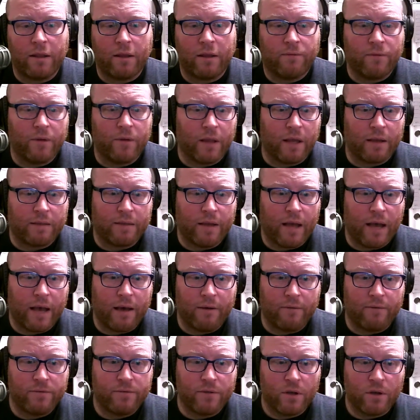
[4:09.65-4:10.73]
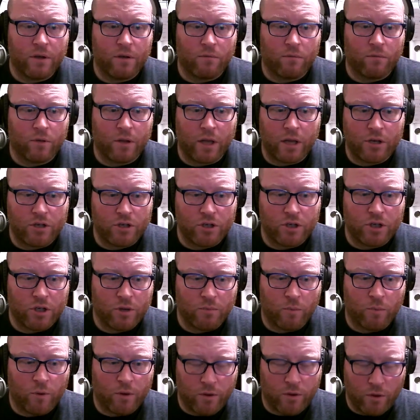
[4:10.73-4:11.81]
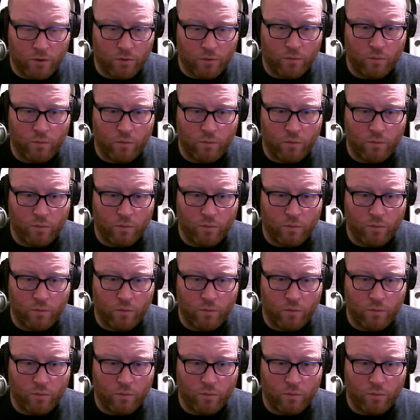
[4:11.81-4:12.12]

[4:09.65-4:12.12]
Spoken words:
They feel like they have a relationship with you,